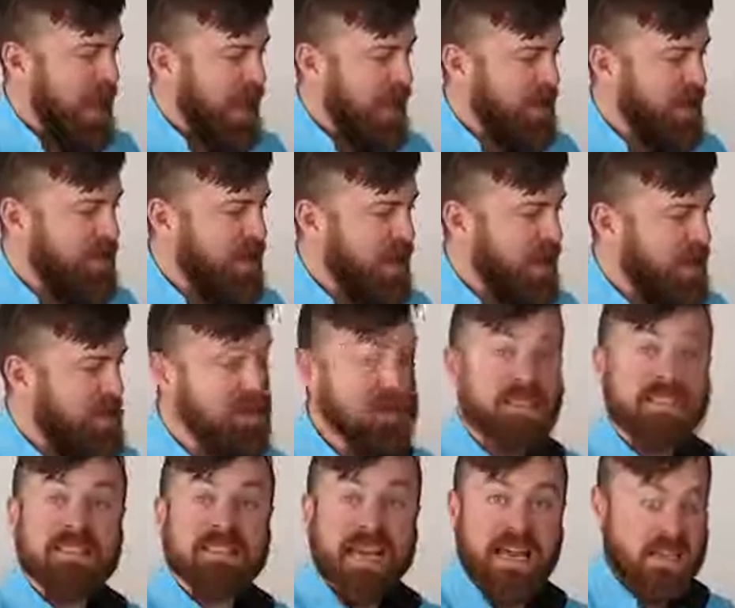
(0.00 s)
and then
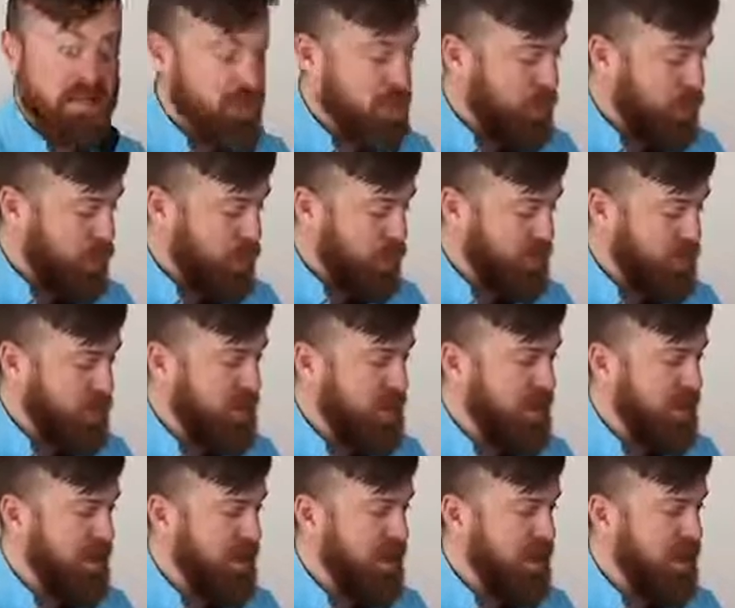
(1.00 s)
send the
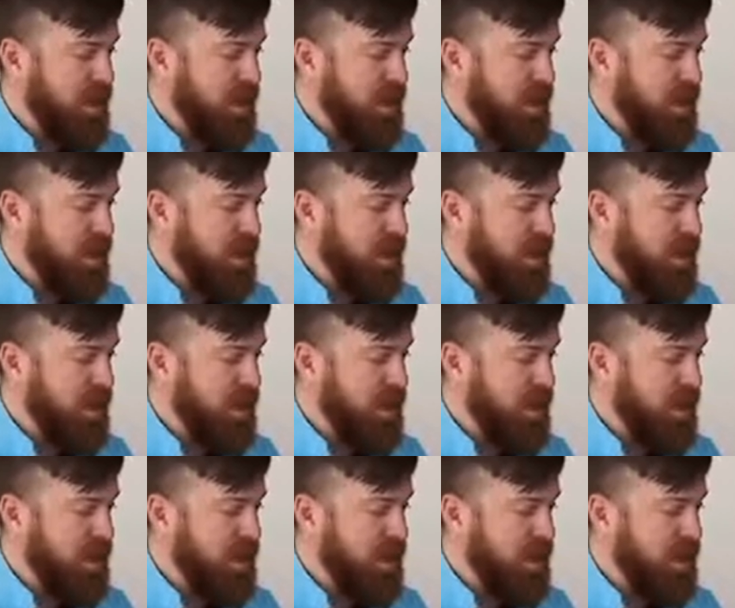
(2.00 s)
person an